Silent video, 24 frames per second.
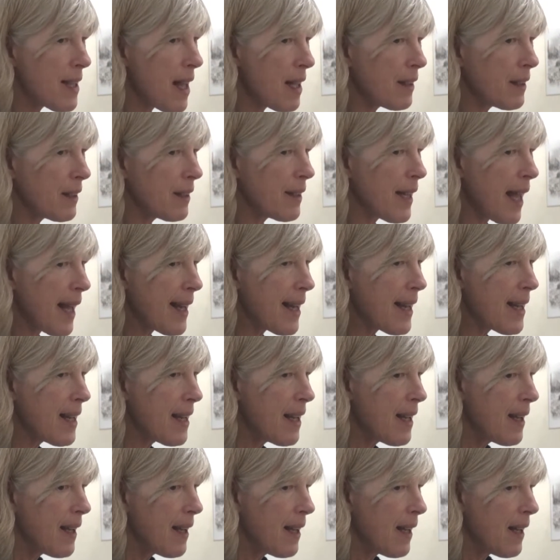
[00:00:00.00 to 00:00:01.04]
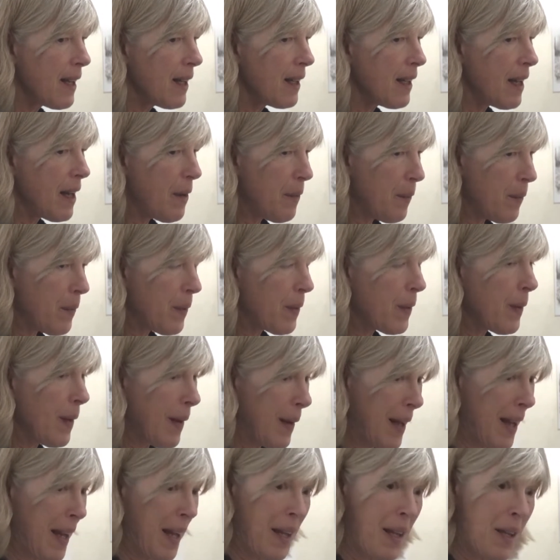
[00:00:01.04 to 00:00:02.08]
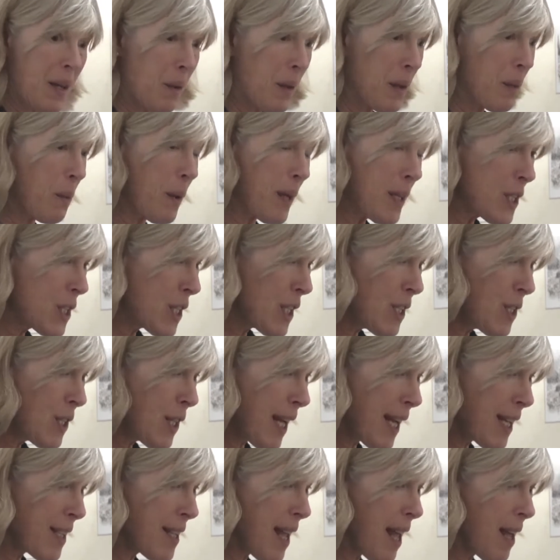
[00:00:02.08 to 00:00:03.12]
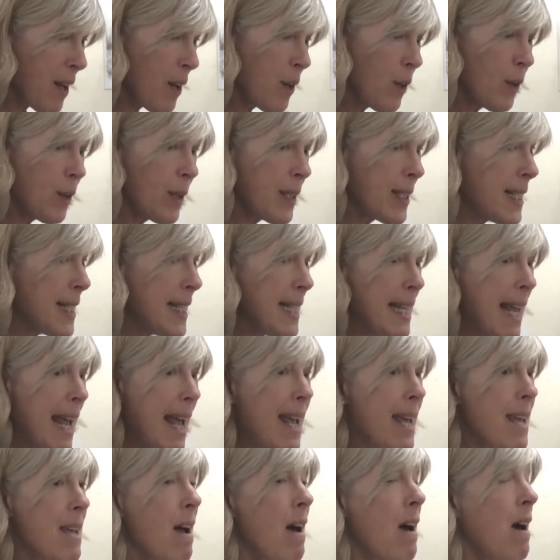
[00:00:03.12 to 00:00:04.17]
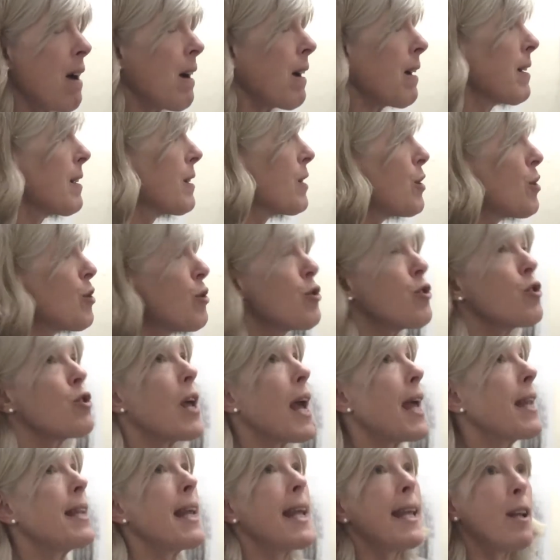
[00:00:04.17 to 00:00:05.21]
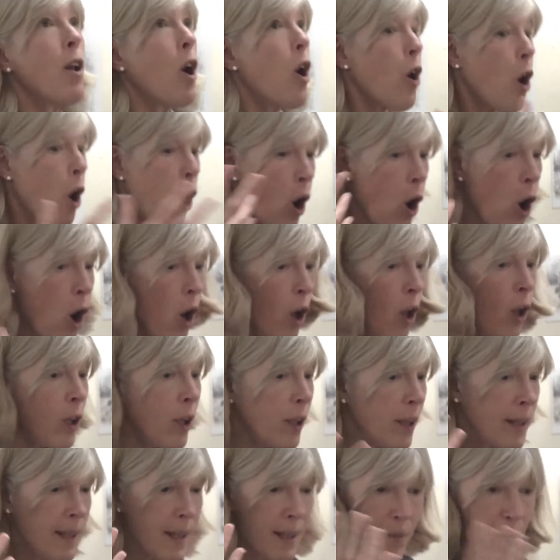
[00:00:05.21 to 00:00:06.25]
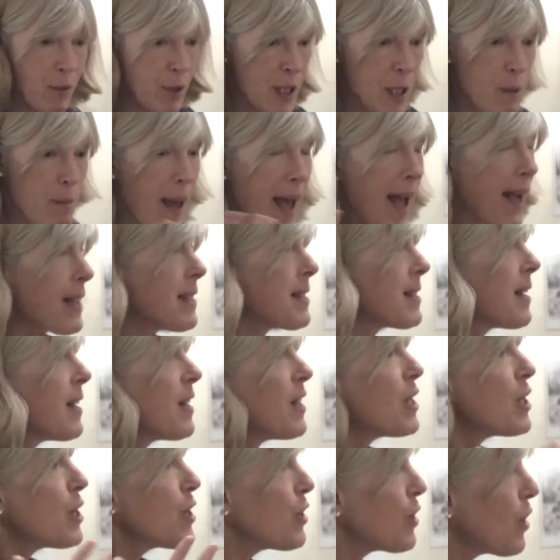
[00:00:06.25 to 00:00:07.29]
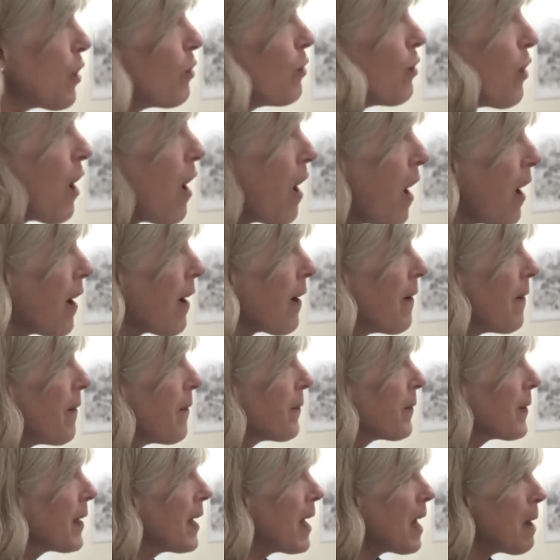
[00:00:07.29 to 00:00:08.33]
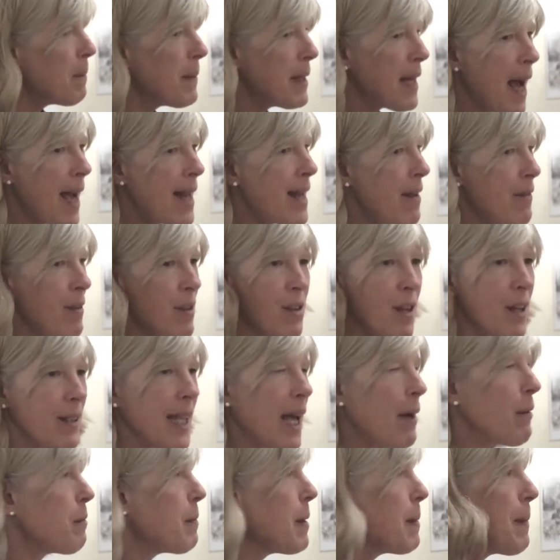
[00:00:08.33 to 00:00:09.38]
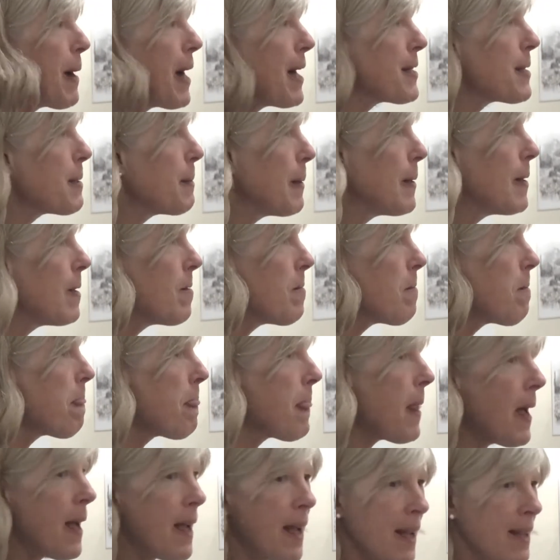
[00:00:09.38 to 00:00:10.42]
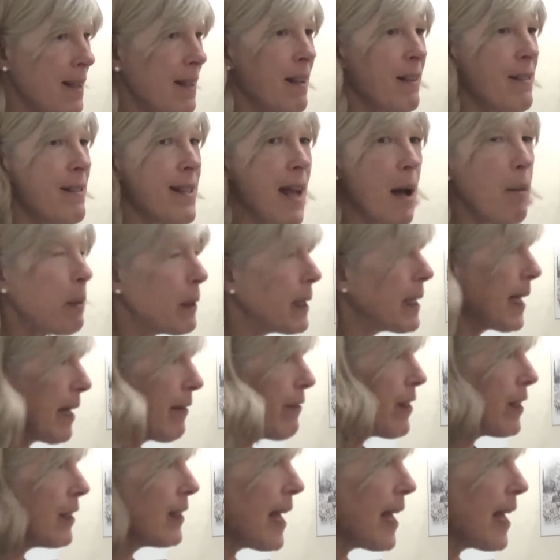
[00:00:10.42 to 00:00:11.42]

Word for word: that you know, with one gene change that could stay young and in all respects so long. I mean, I never thought that would be possible, a doubling of the